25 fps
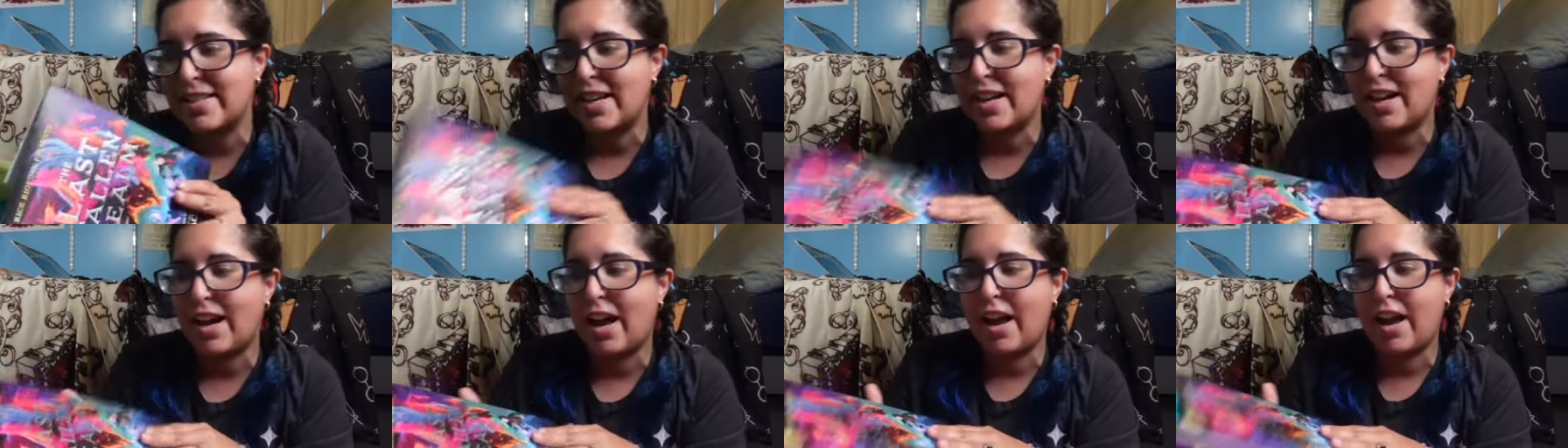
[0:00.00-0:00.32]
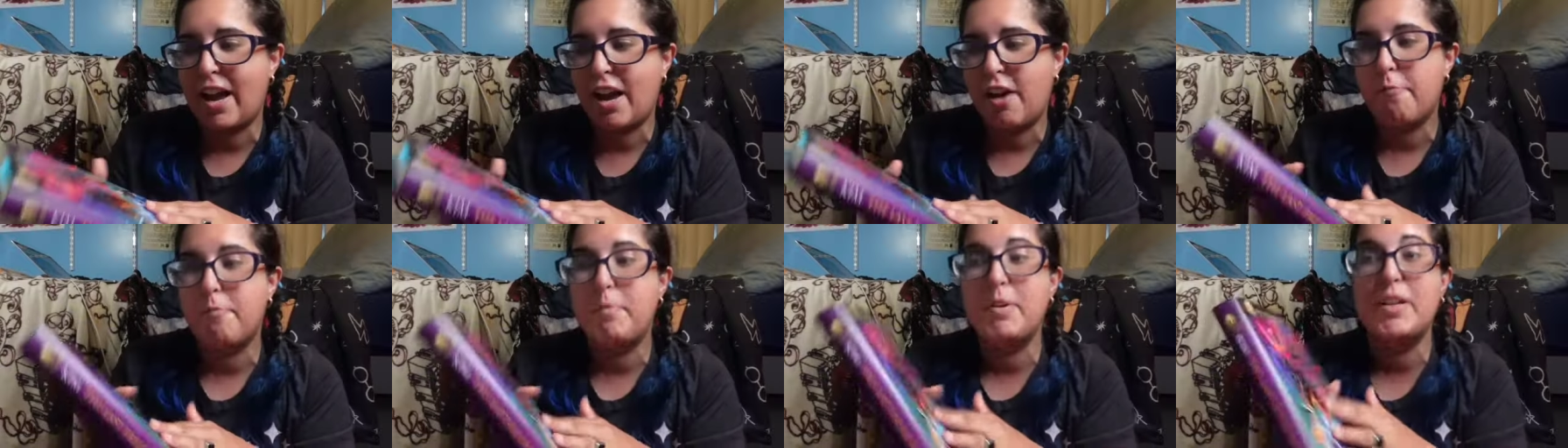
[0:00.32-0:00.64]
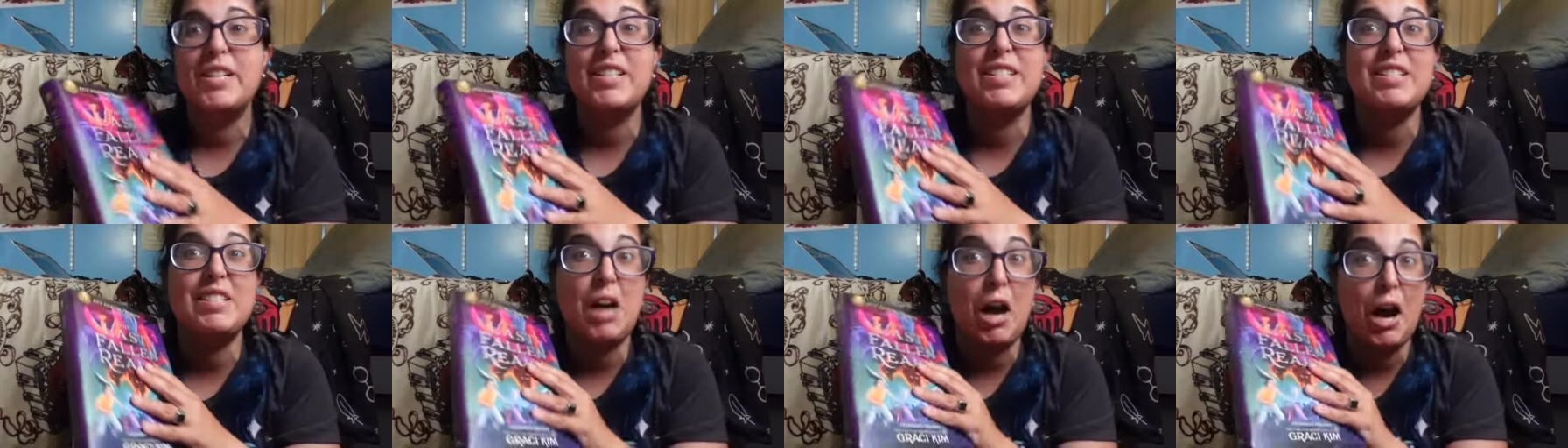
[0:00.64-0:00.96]
and I have
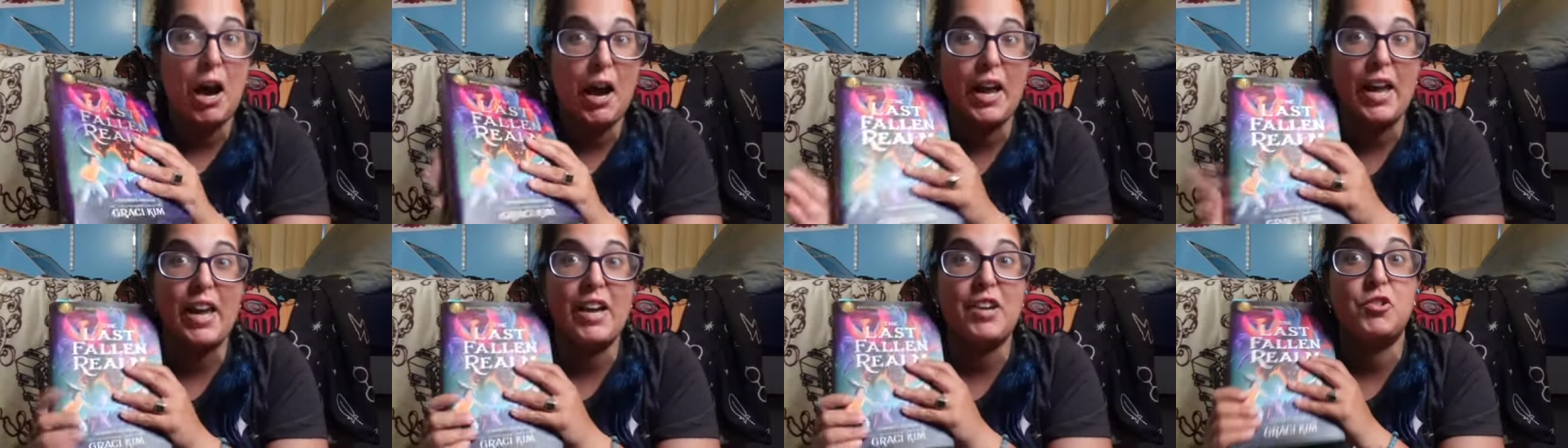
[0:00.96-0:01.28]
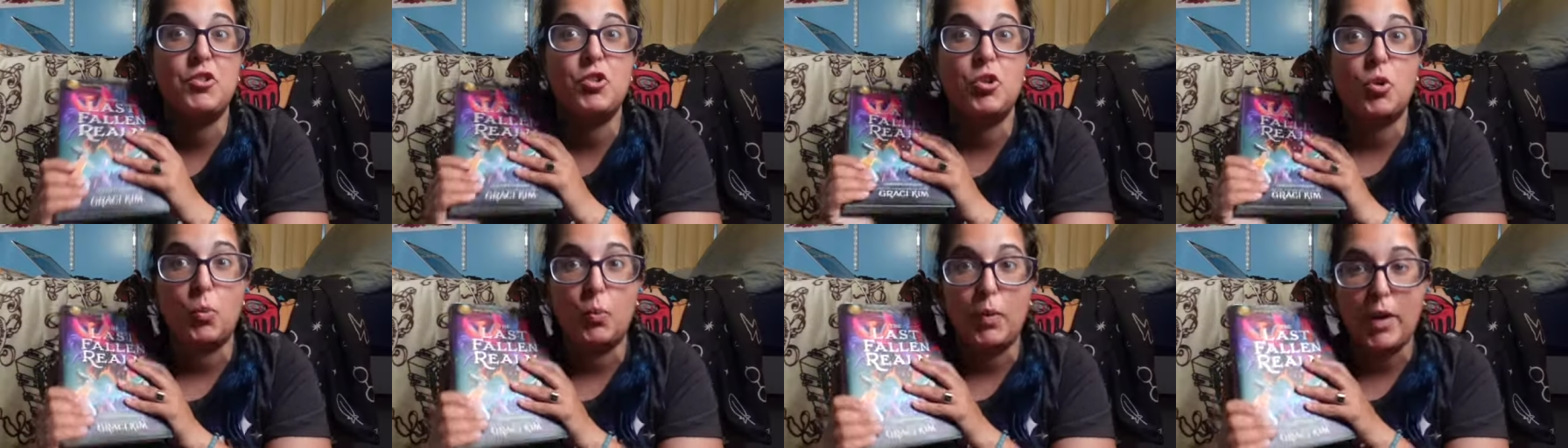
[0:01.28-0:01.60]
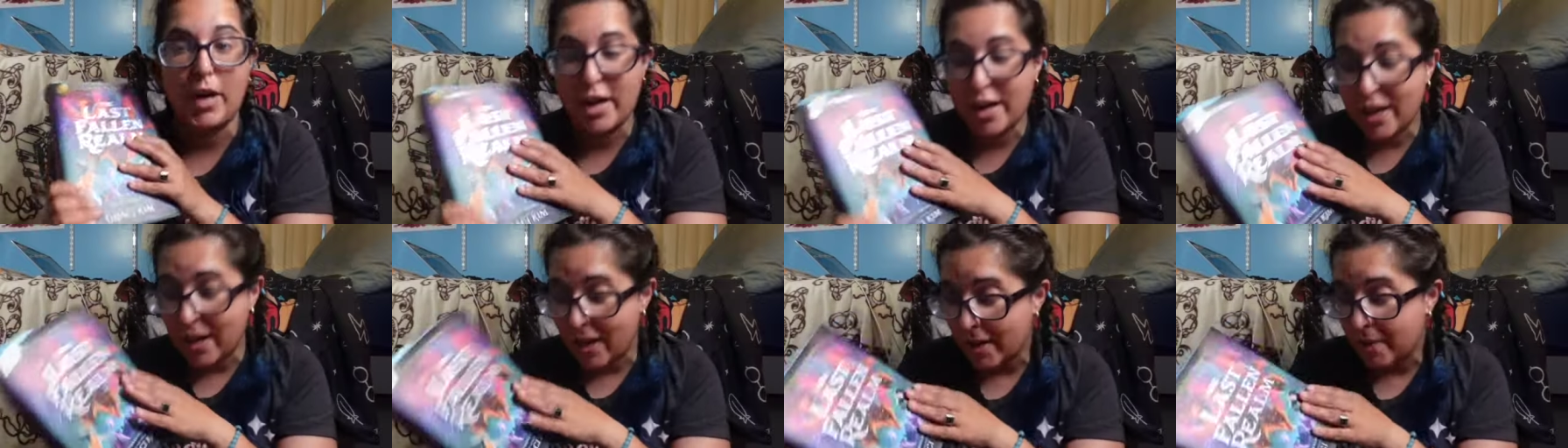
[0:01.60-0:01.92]
been dying to
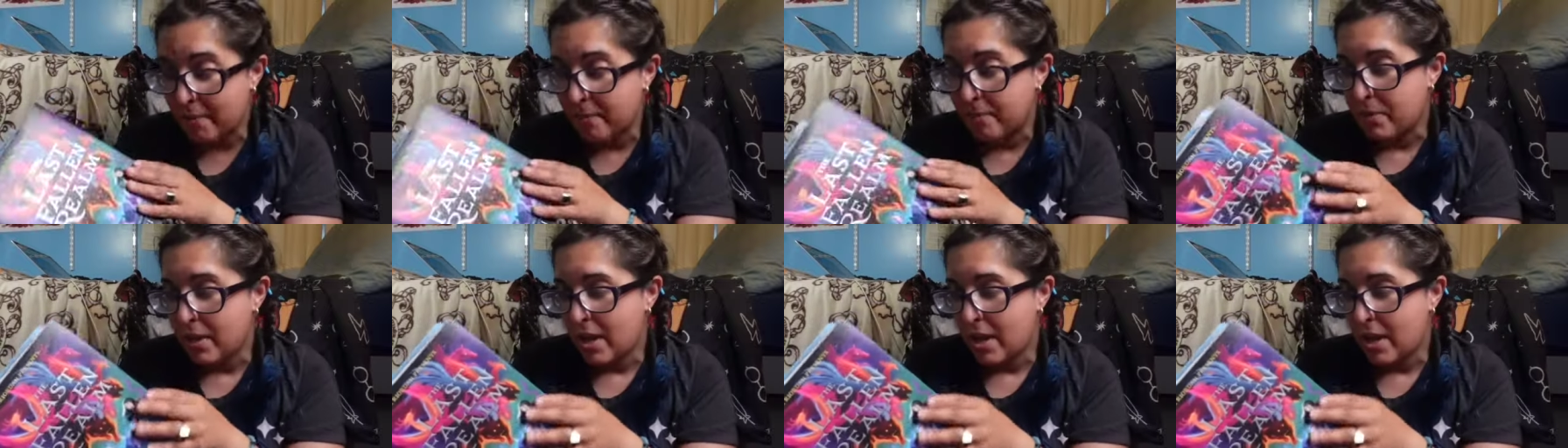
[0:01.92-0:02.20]
read it.